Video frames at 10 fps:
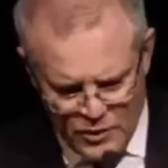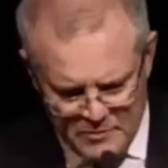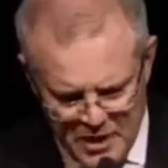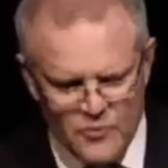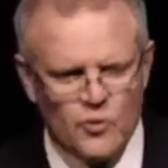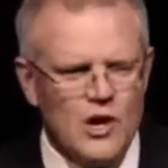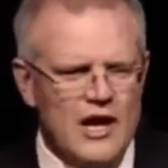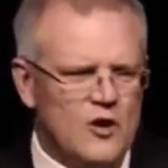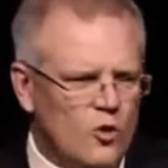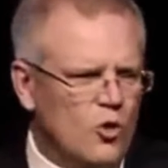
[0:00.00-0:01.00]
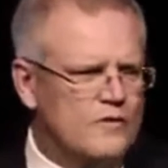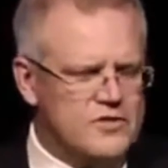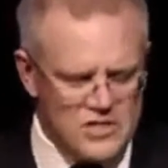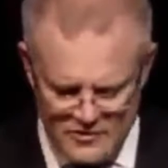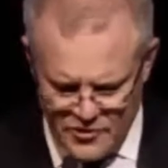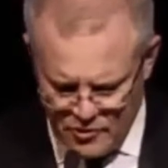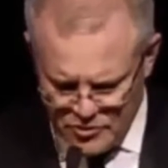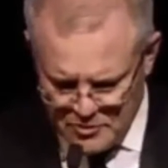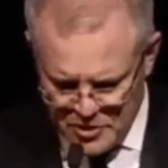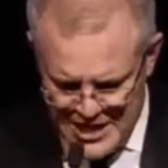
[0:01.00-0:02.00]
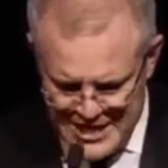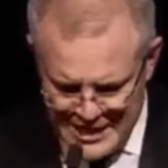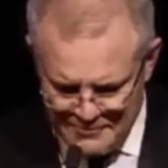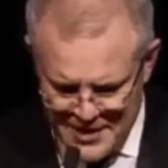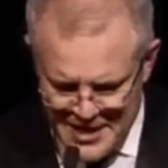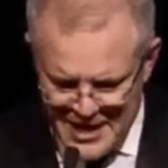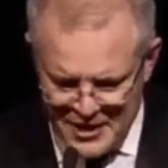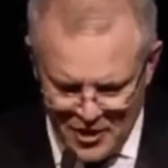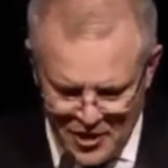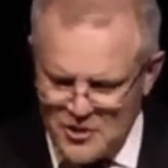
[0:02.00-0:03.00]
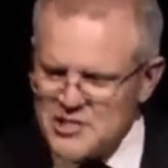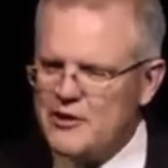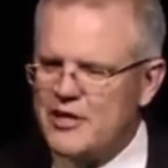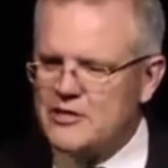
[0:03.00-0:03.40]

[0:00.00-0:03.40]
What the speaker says: we're both, and all of us, thrilled to be here. Can I also